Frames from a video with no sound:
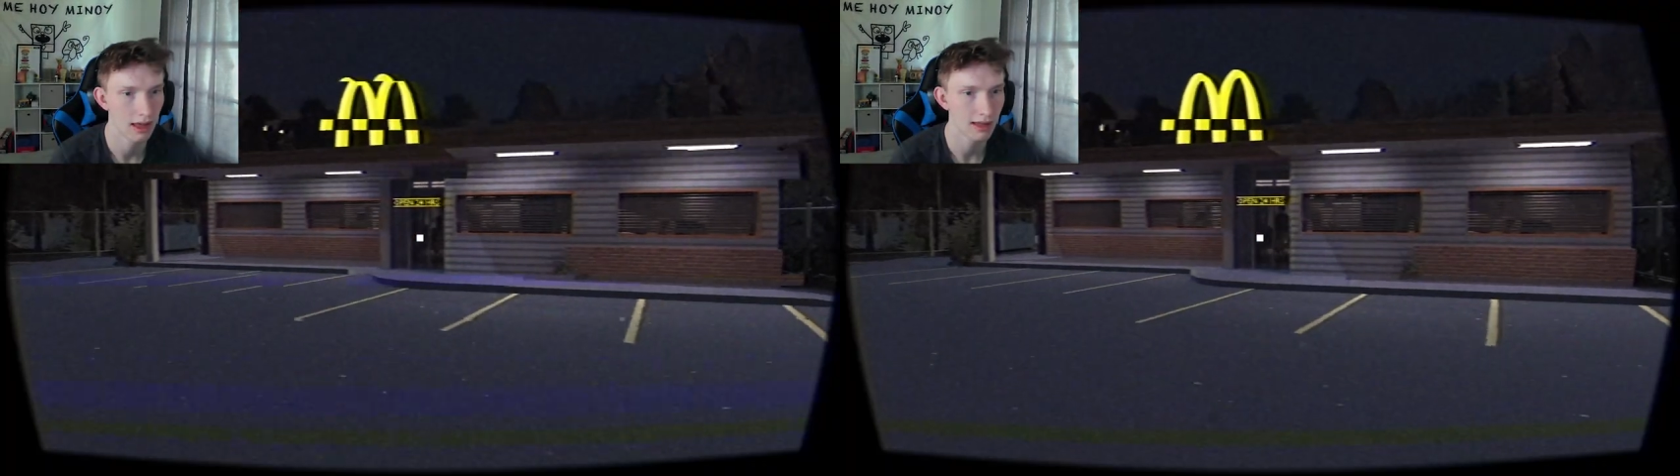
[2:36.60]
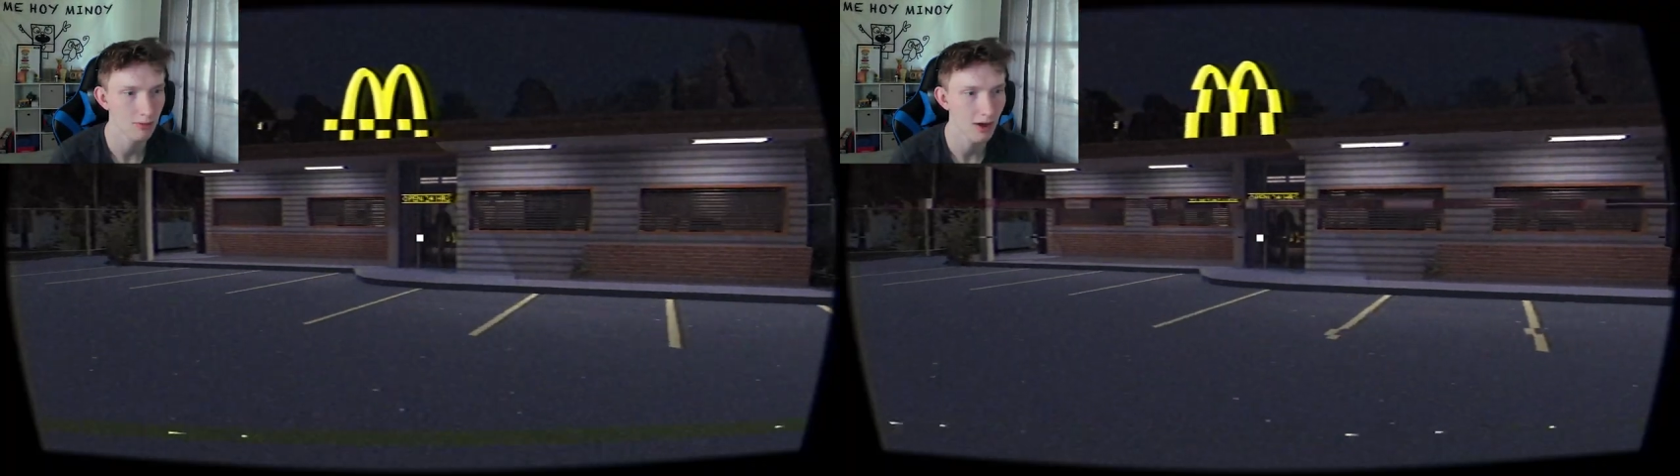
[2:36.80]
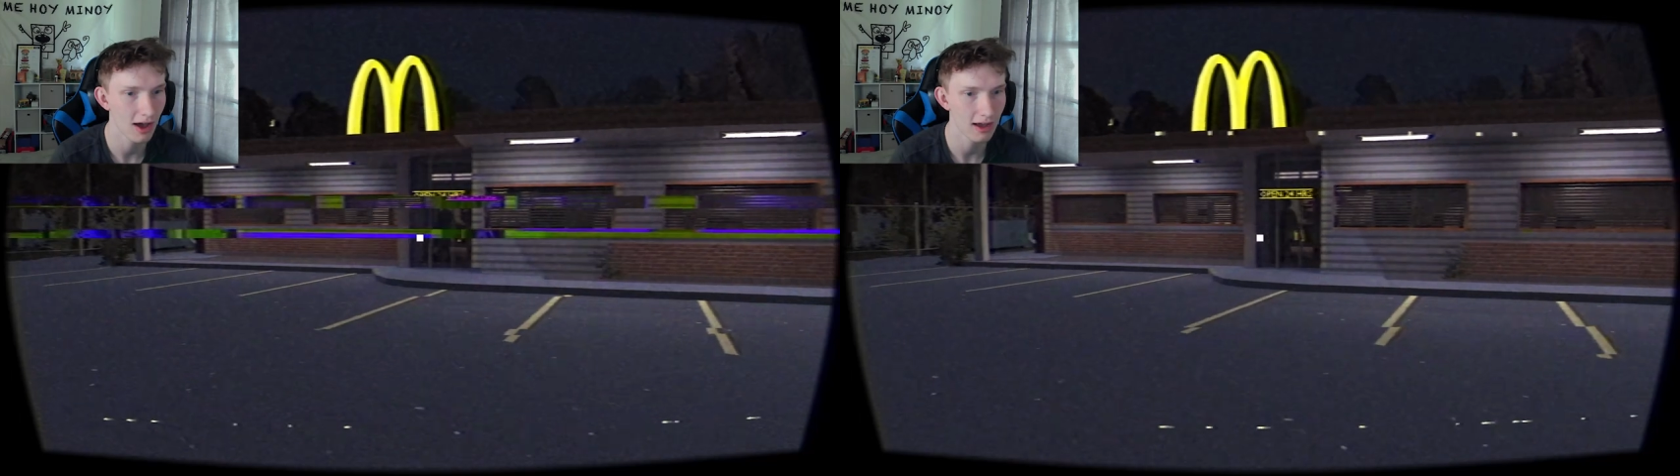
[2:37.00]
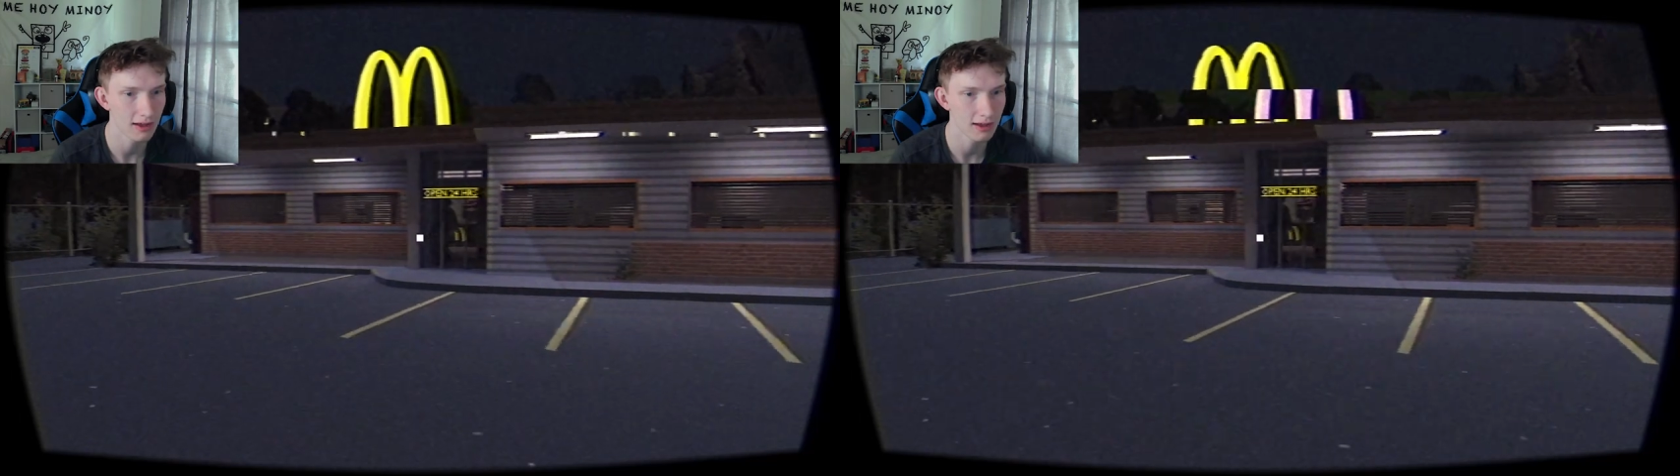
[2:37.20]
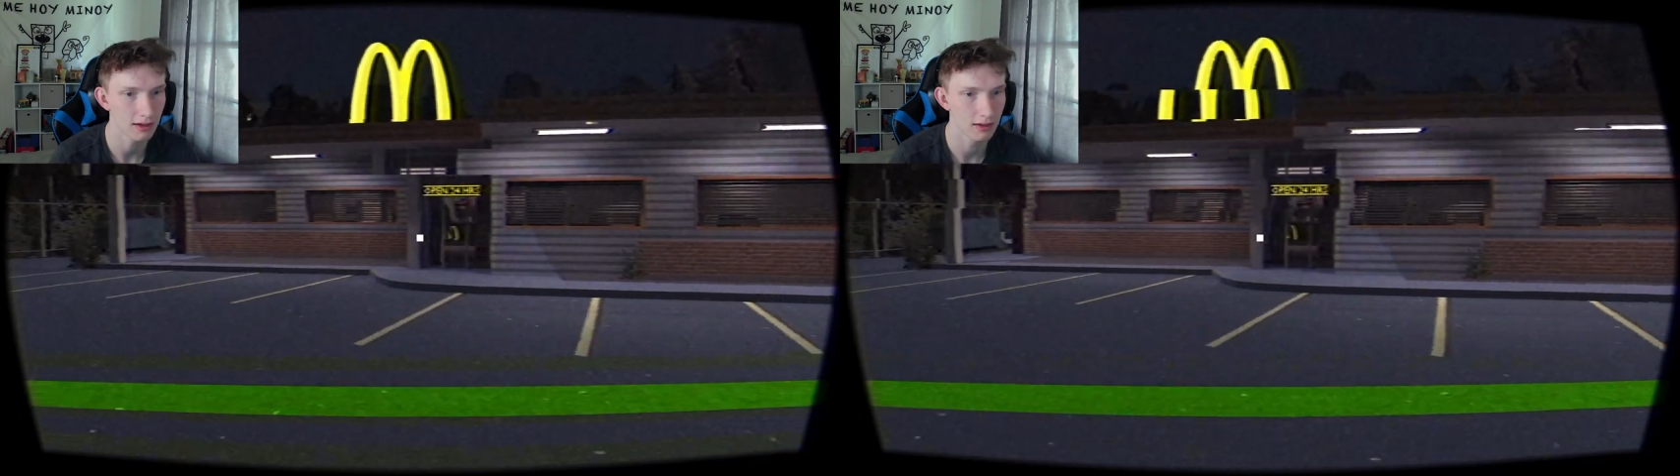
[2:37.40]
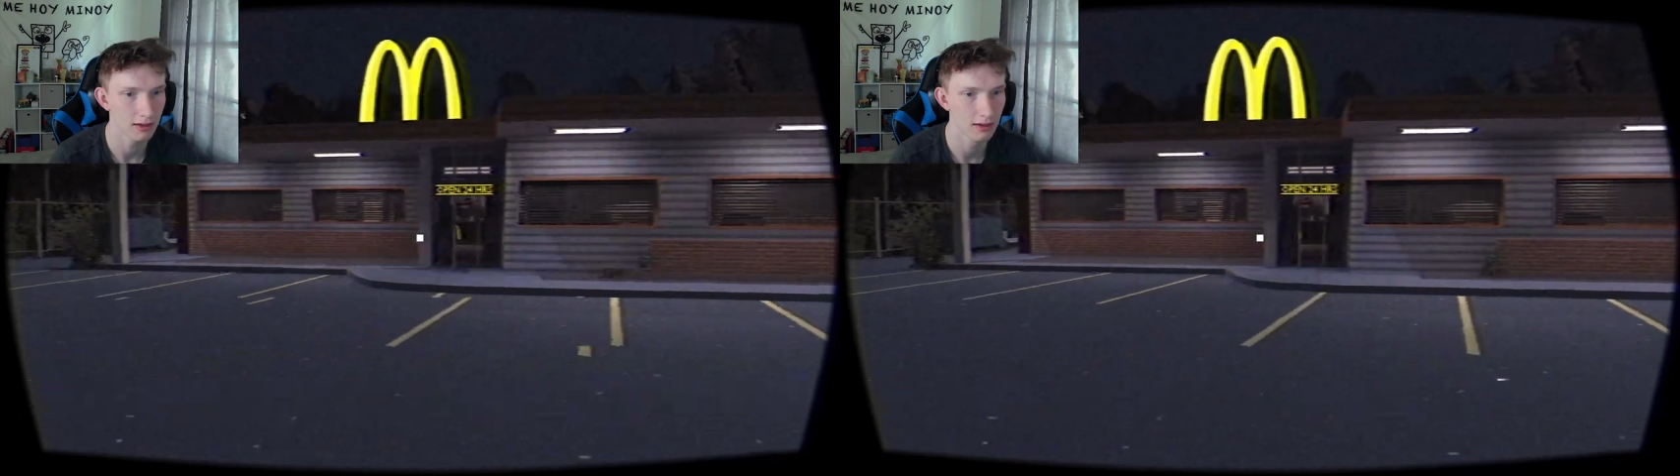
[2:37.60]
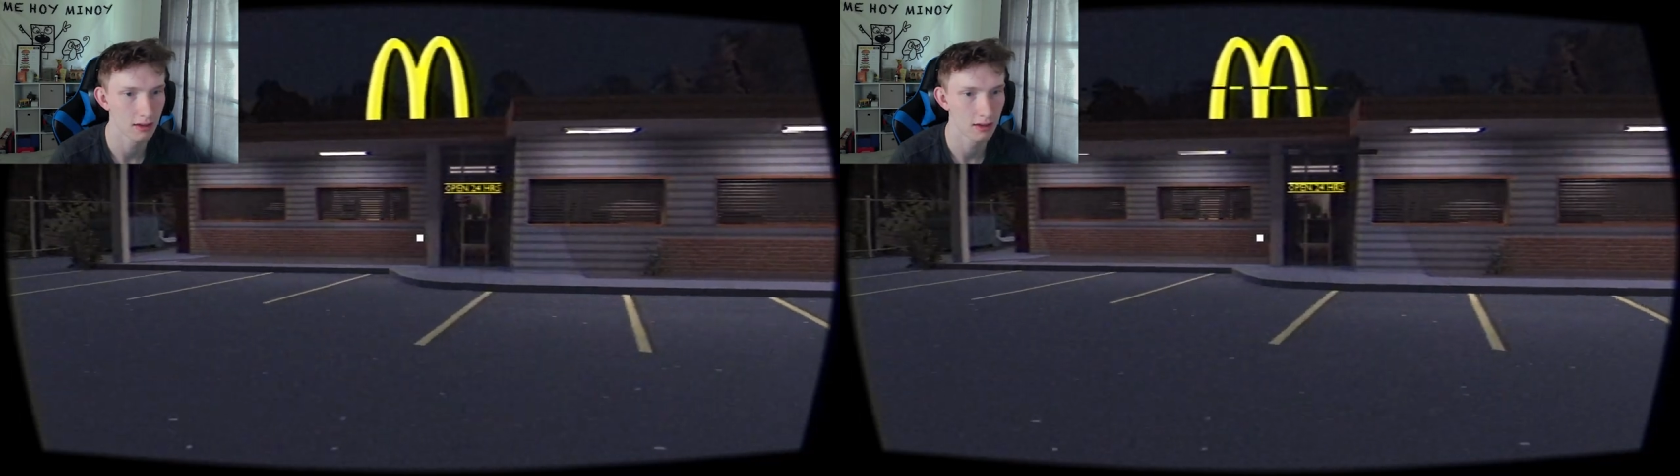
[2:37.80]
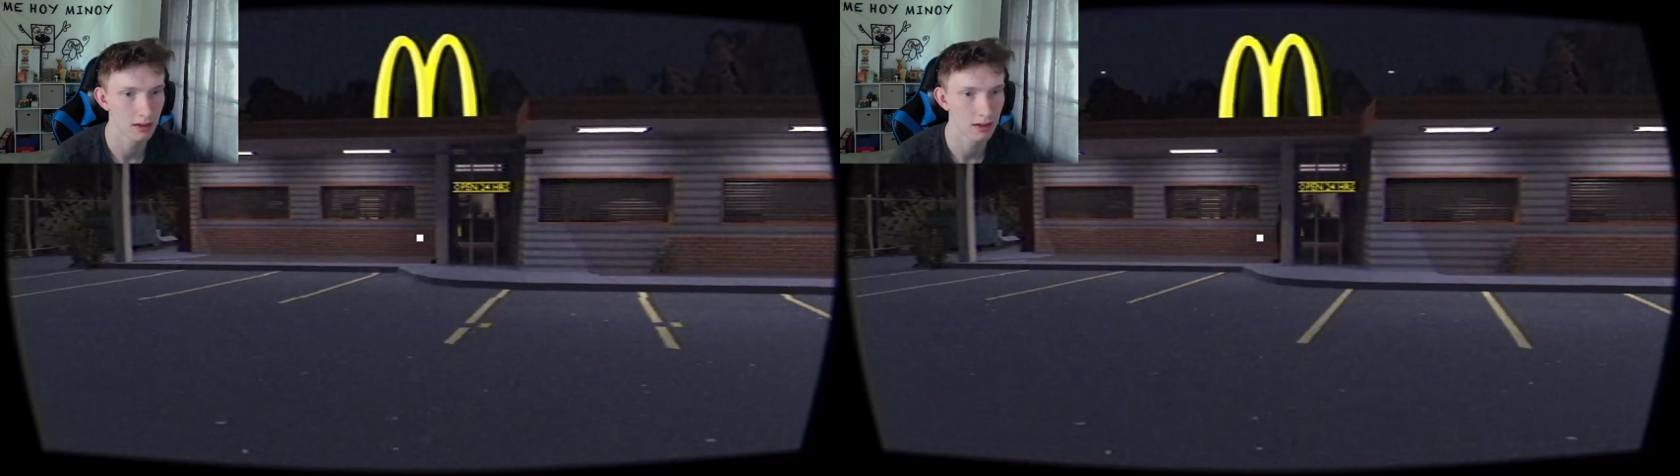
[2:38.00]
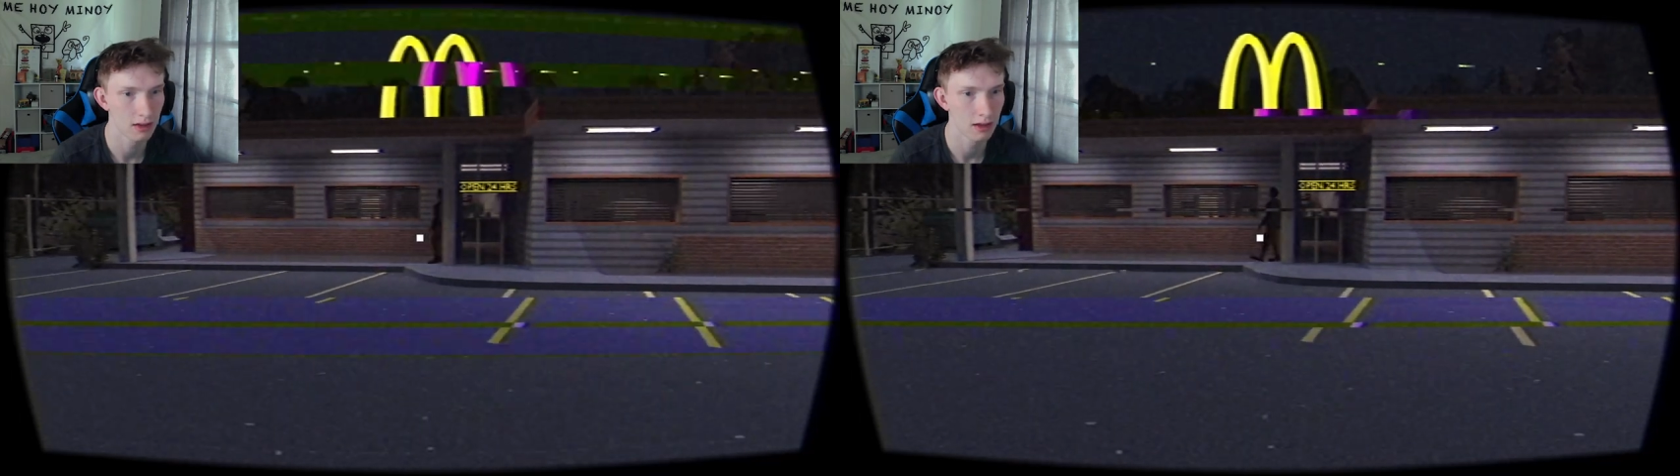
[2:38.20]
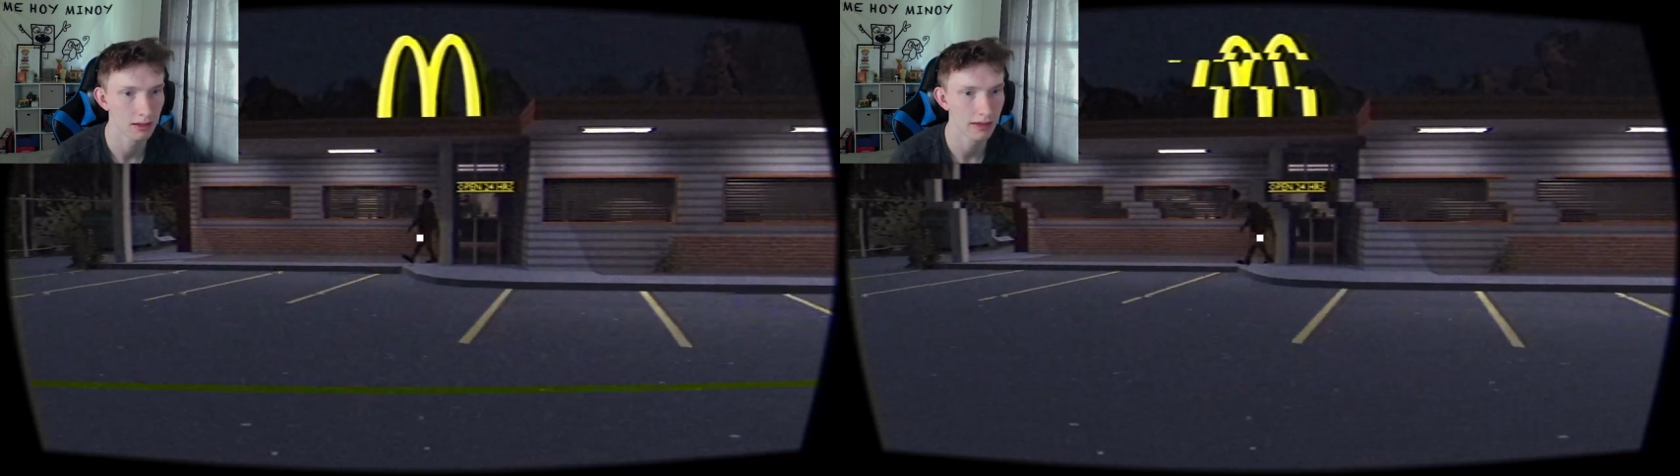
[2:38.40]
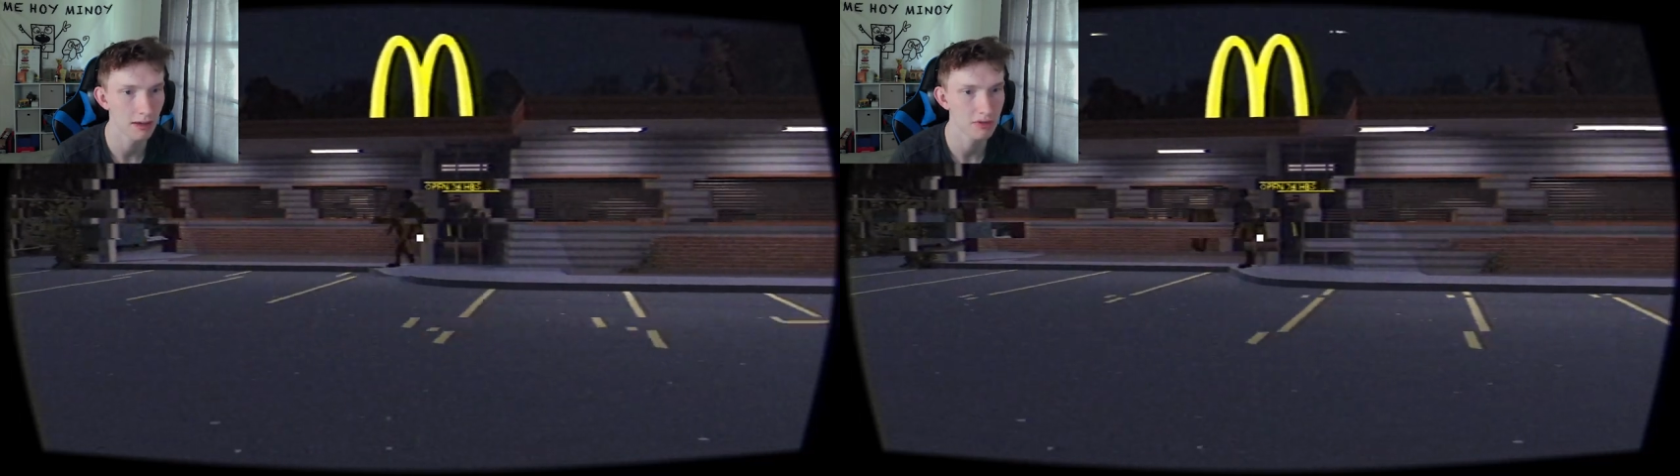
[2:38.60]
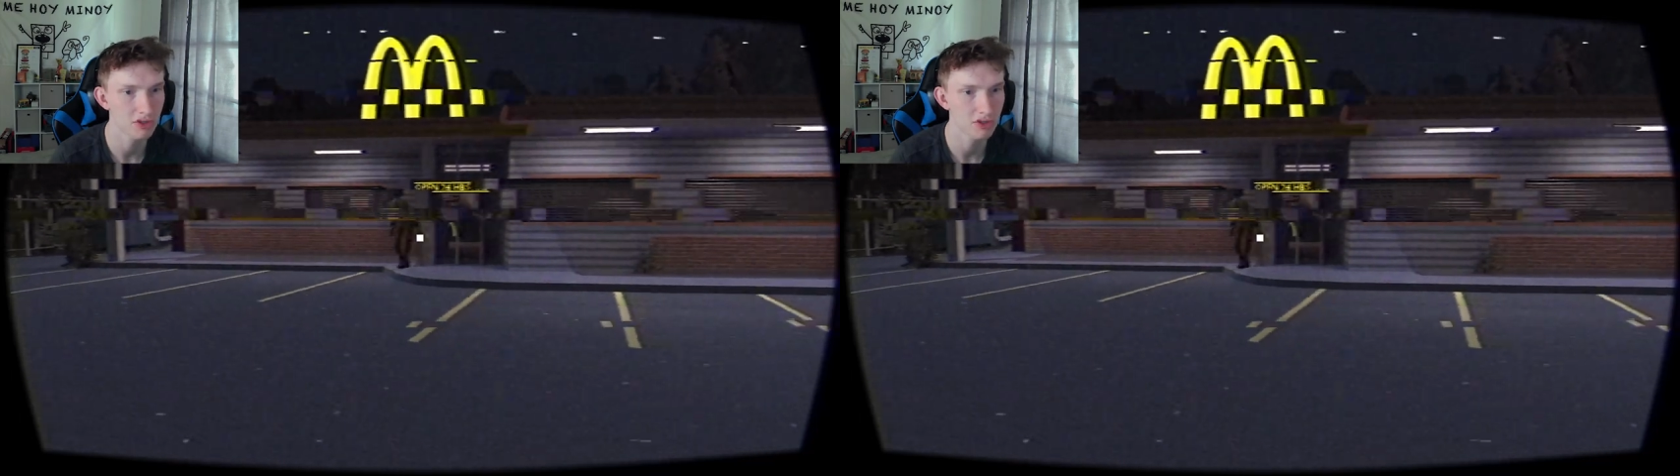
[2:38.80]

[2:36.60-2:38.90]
How do I hide? Now he's